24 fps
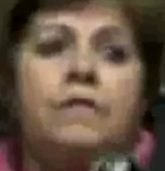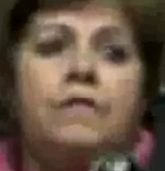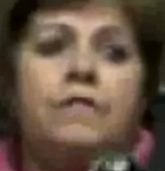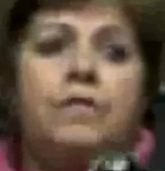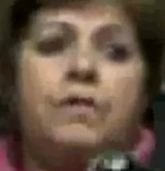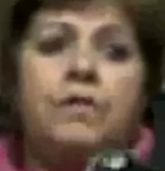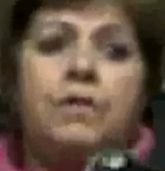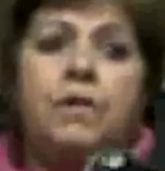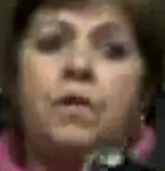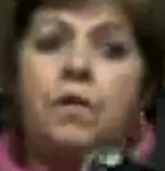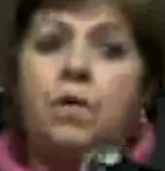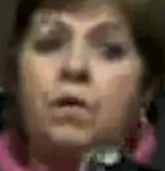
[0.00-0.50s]

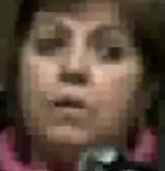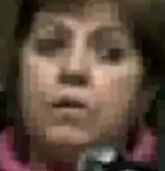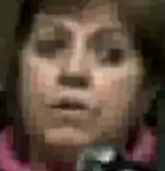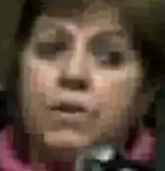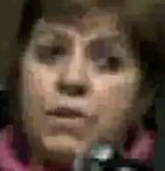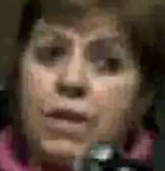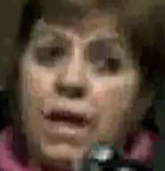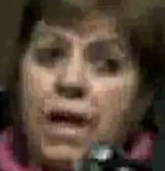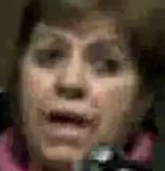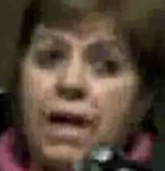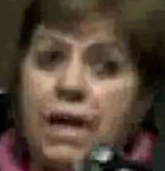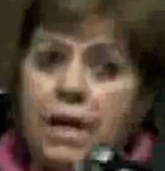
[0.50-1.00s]
for the whole
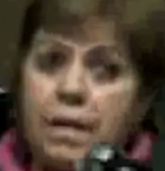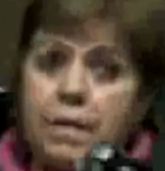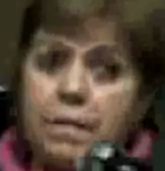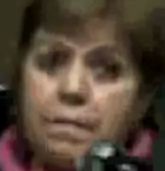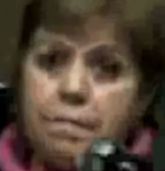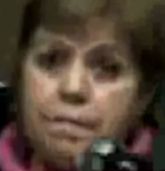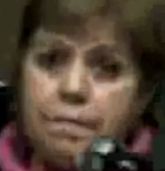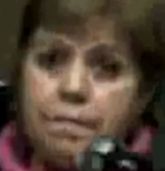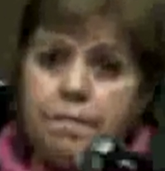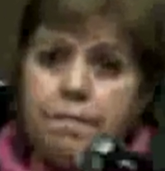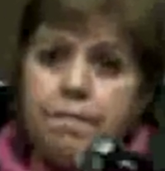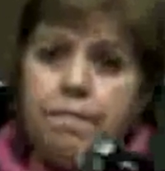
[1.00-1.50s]

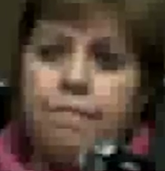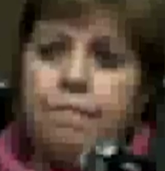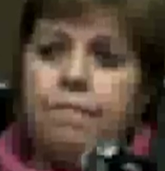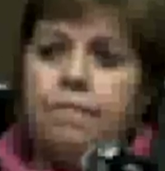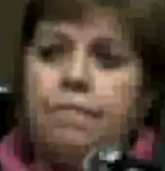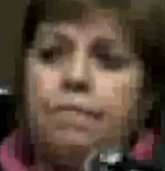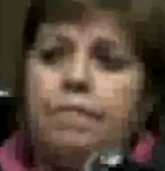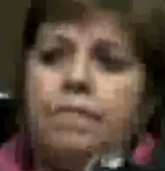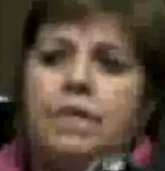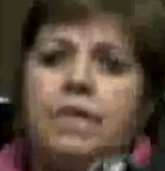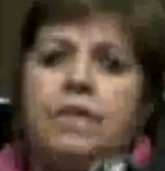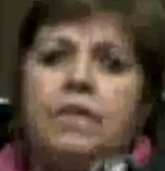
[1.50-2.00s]
time
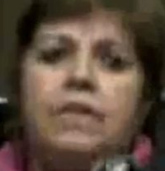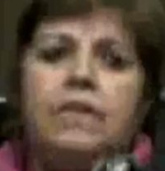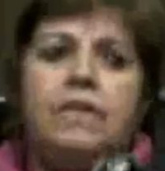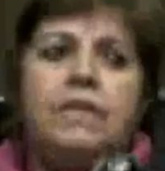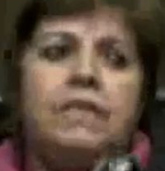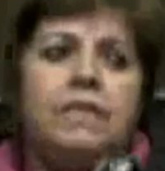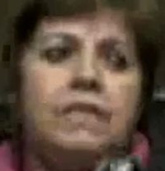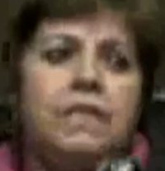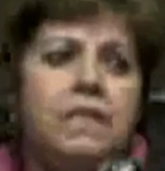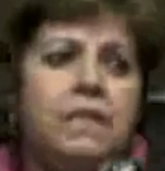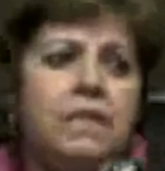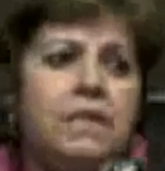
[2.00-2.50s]

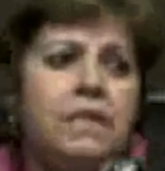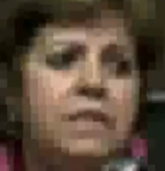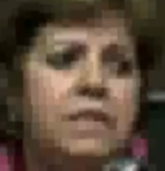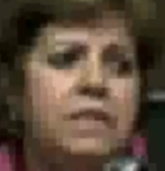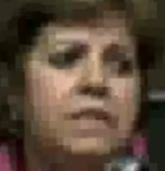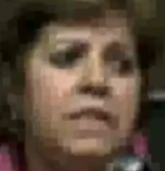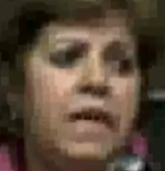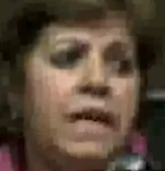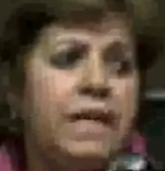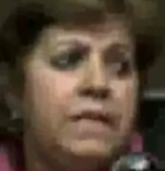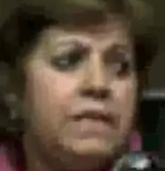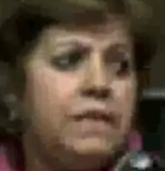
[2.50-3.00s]

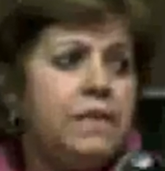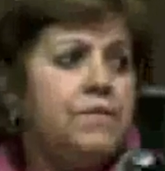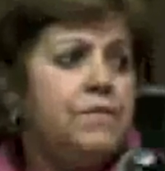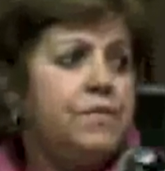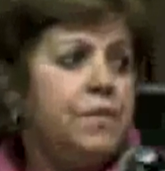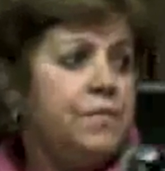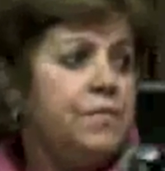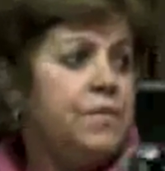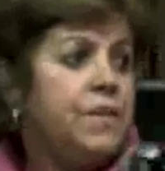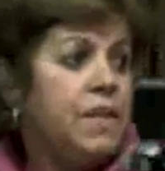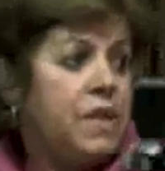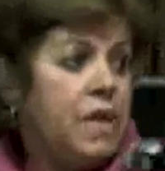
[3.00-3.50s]
since
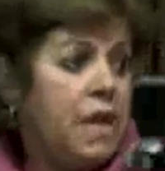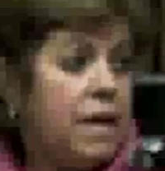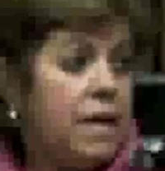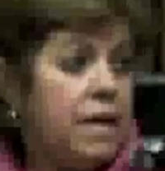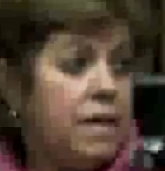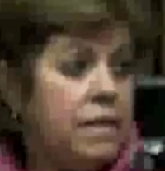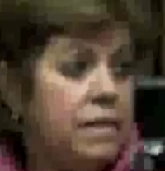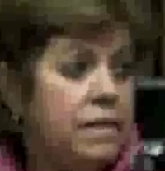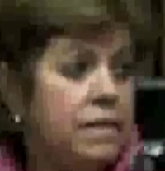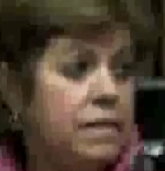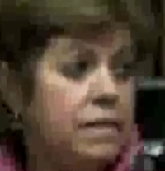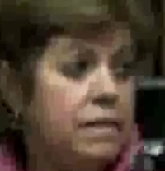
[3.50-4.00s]

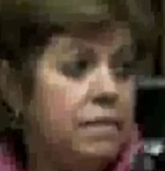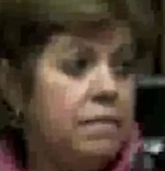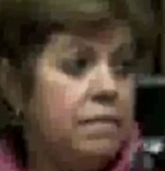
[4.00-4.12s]
1959.